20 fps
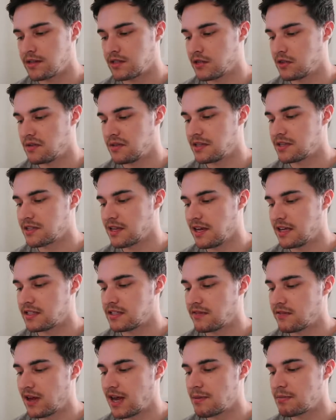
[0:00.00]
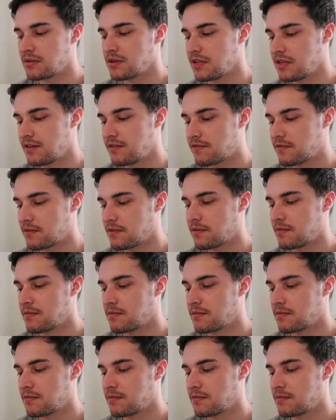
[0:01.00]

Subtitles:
So in this case, if I believe